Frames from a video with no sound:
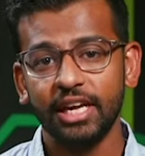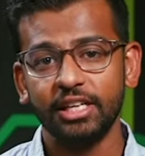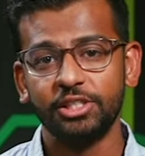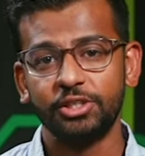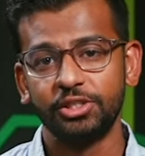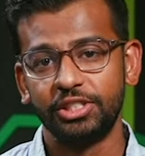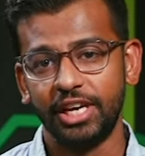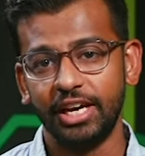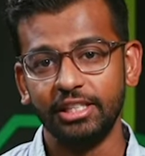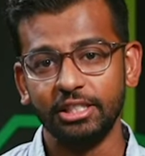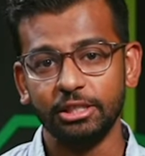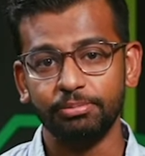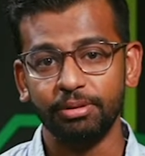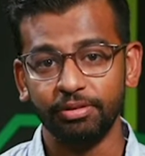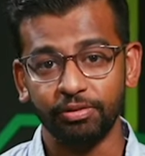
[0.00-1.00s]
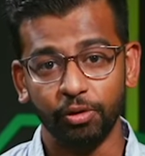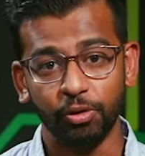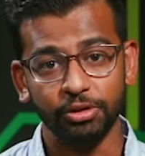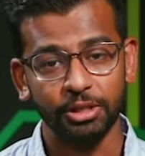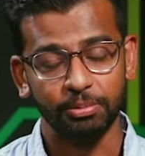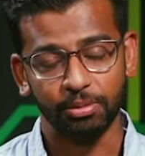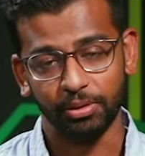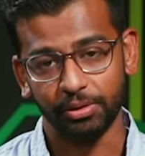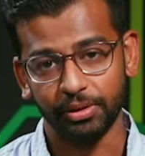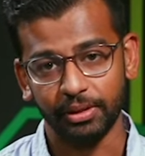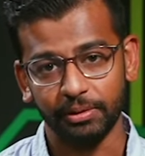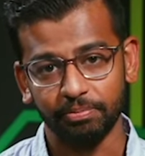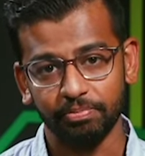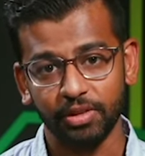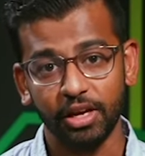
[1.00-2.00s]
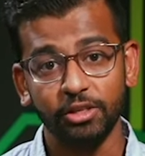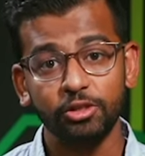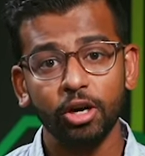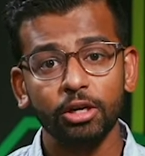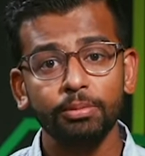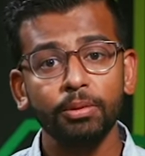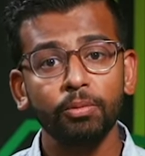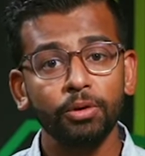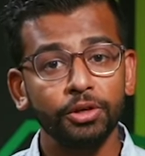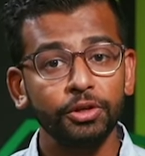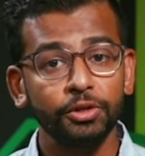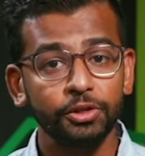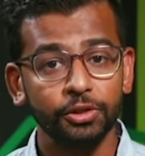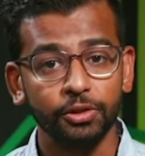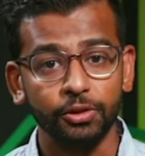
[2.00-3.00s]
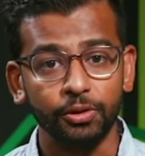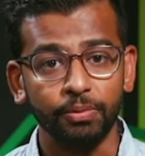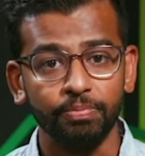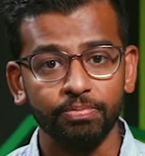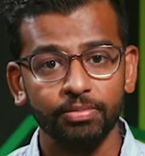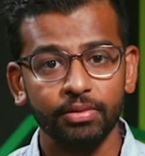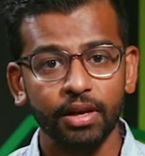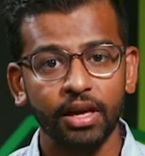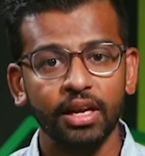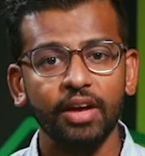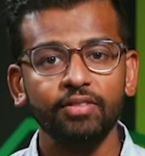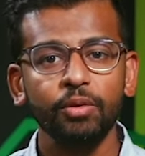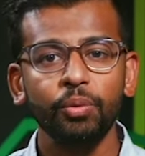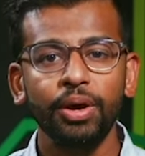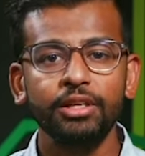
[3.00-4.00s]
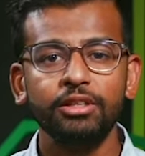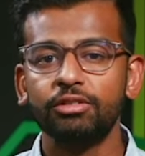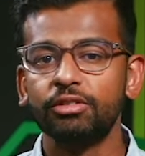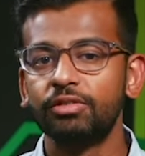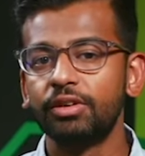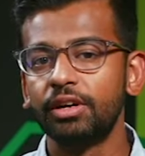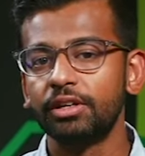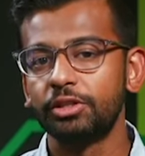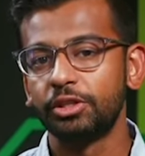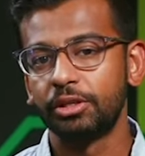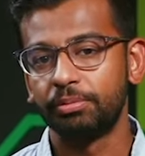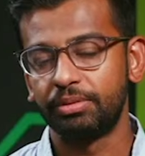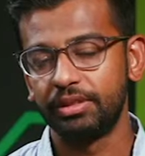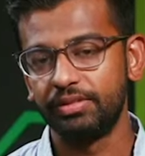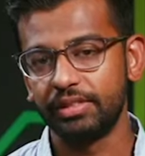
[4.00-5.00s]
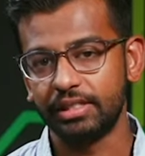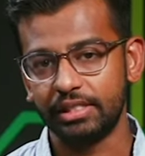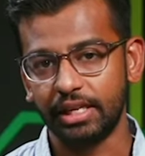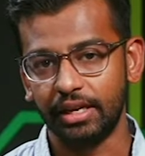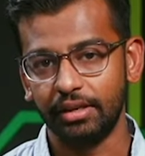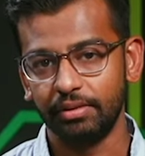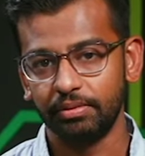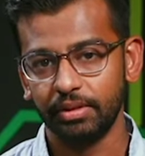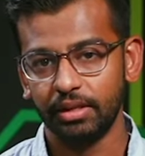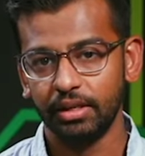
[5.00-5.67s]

test your changes before deploying. Document what you do and have a way to revert to the previous state.